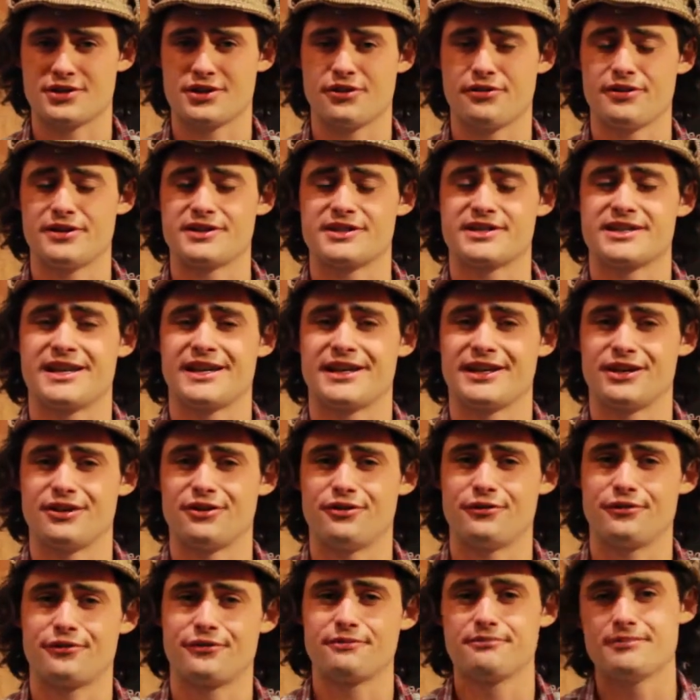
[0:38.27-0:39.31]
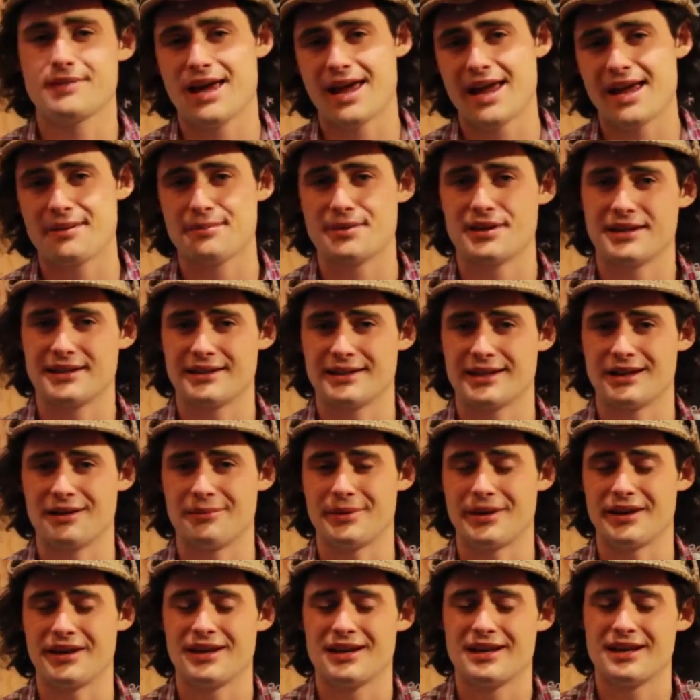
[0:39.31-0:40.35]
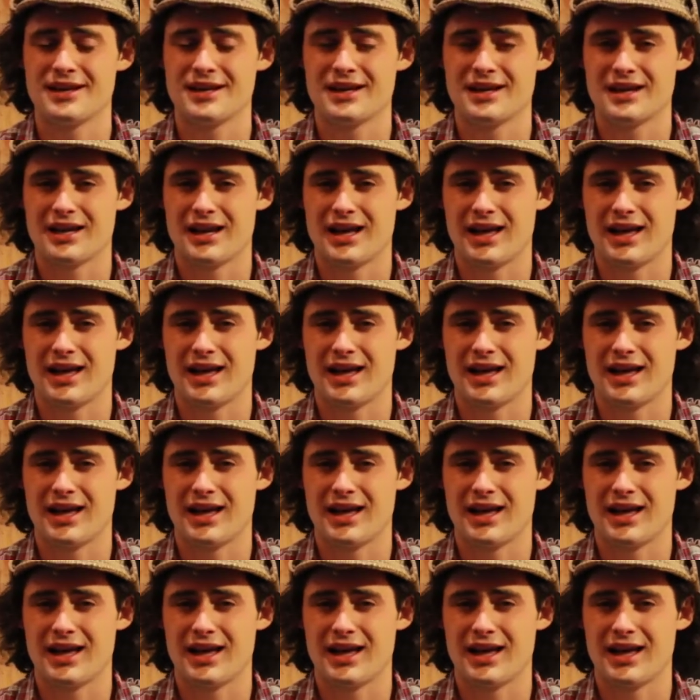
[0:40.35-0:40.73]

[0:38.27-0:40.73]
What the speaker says: with the Torres sending off. Maybe a little bit